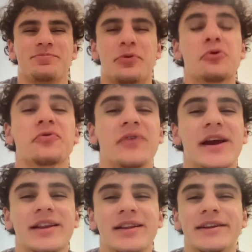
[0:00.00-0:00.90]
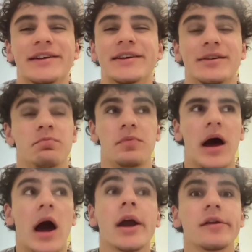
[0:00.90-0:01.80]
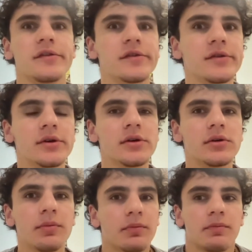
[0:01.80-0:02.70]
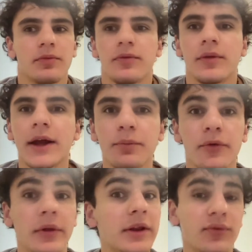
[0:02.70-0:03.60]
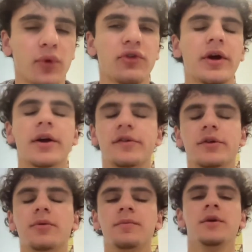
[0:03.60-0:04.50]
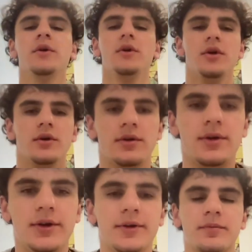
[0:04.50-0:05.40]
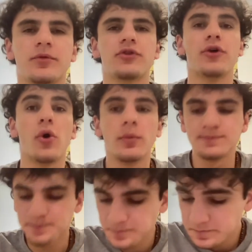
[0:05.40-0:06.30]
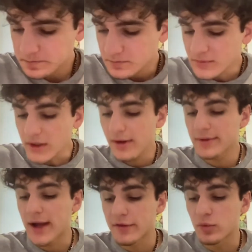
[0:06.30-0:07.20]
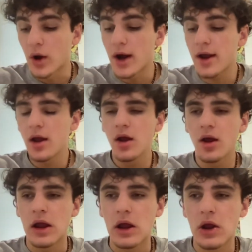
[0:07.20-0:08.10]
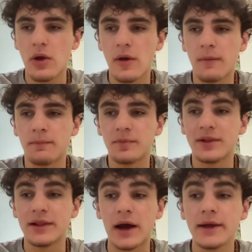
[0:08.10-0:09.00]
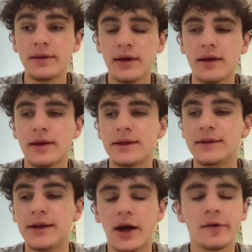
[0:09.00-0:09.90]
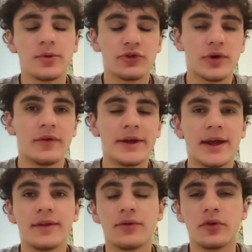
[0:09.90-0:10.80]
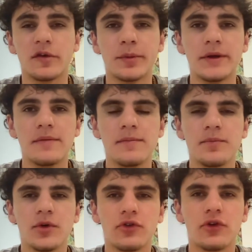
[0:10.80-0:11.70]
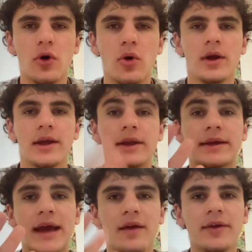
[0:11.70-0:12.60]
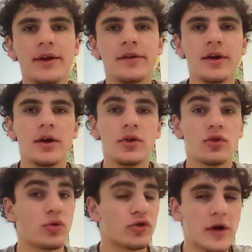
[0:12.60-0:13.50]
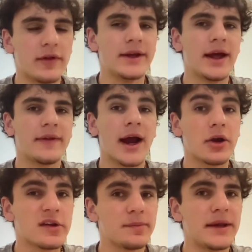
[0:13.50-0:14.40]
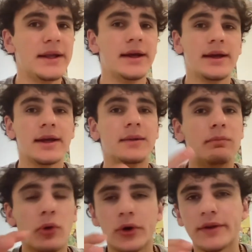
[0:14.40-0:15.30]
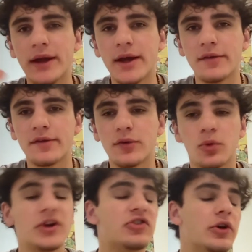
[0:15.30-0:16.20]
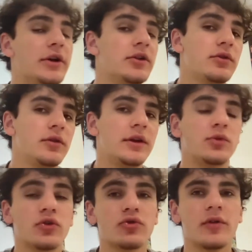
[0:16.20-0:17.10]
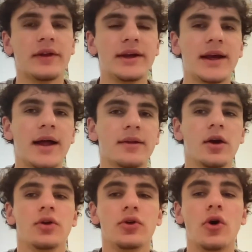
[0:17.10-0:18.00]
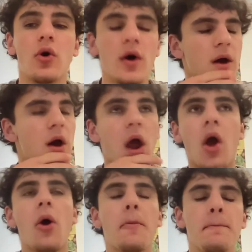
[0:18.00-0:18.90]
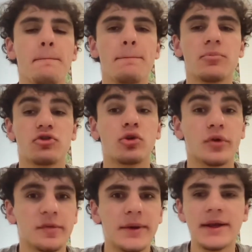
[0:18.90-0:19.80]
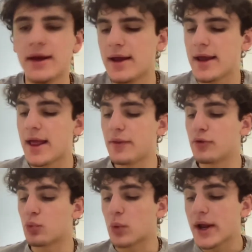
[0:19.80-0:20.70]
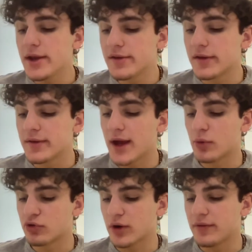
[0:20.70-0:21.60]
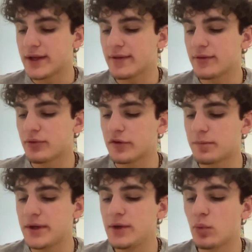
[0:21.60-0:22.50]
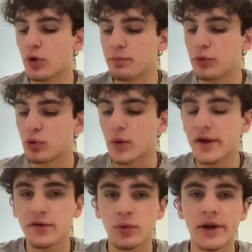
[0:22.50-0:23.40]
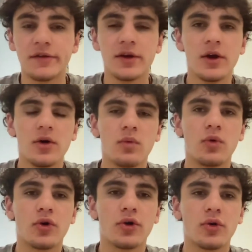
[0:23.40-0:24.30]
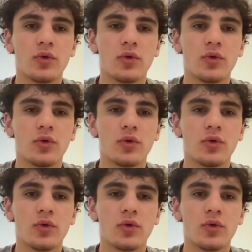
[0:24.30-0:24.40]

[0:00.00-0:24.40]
perfectly ice, like perfectly frozen ice. You know, so that's why light in the ice was traveling at different speed. So in the cavities, it was traveling at higher speed. In more dense region, it was traveling at, you know, slower speed. And the rays that were traveling at different speed were polarized rays, were